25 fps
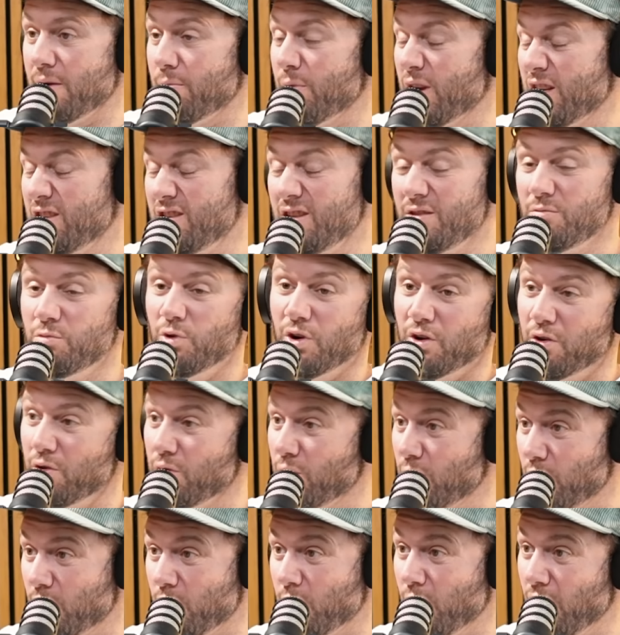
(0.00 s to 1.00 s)
someone did want
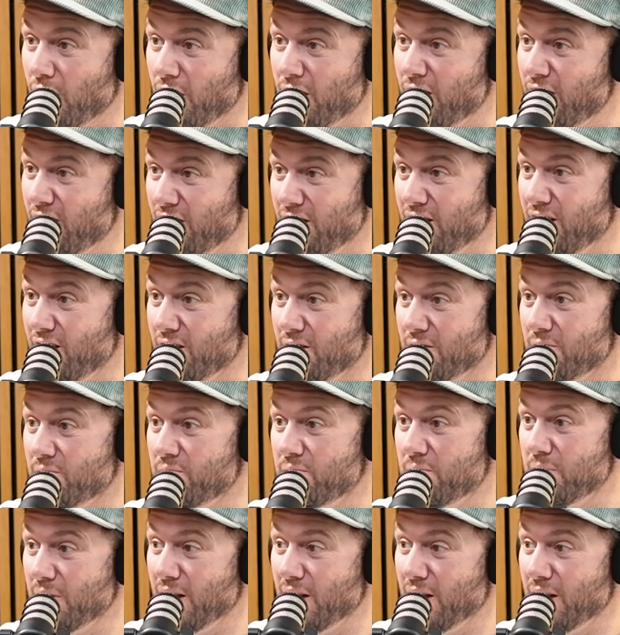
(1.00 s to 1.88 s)
to acquire it, you